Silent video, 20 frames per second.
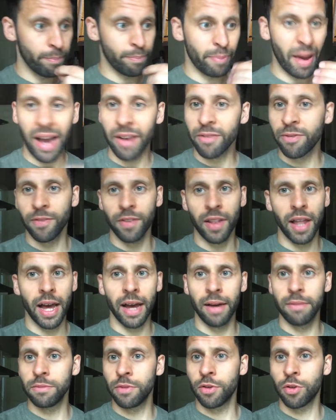Back
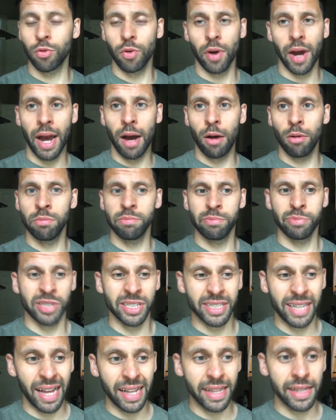flat throughout,
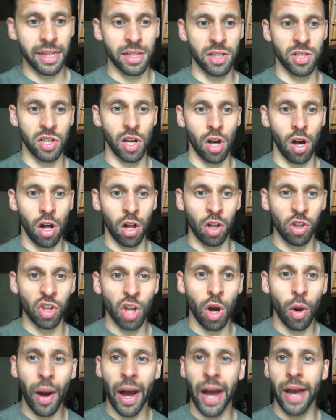standing tall,
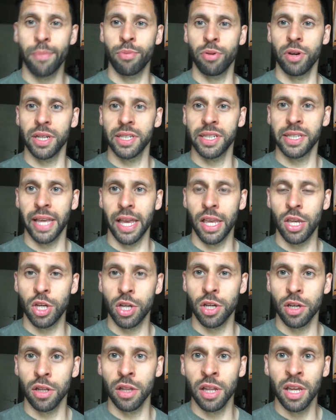no
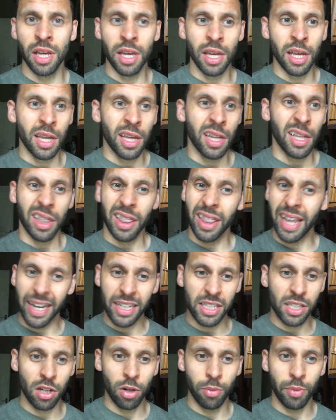hyperextension,
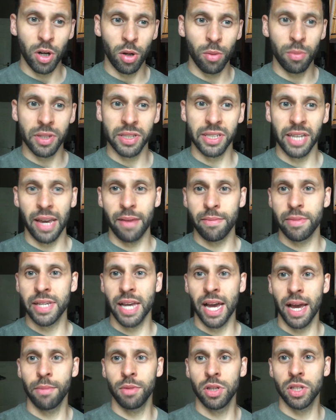legs coming up the same
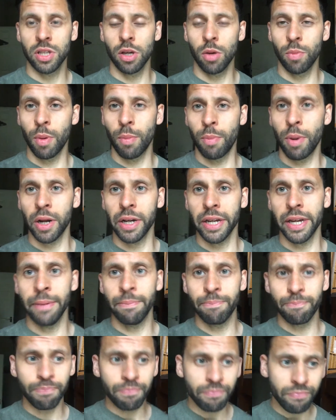time as the upper body,
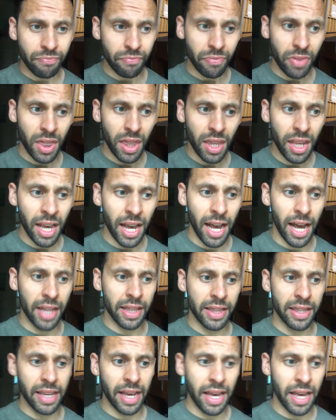
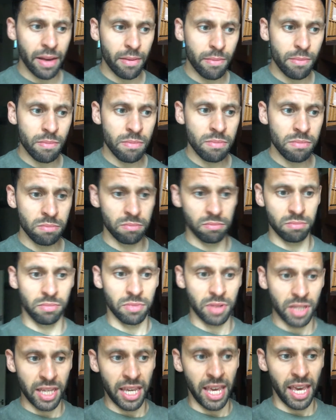and
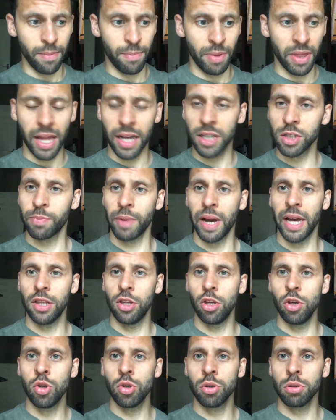keeping that spine
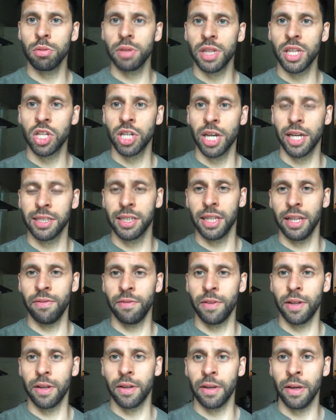neutral with the chest
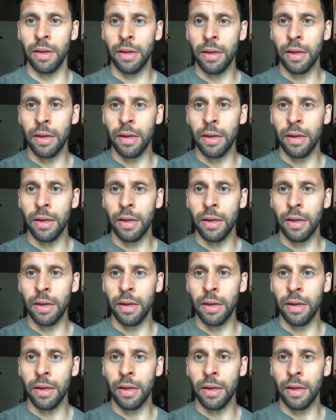lifted.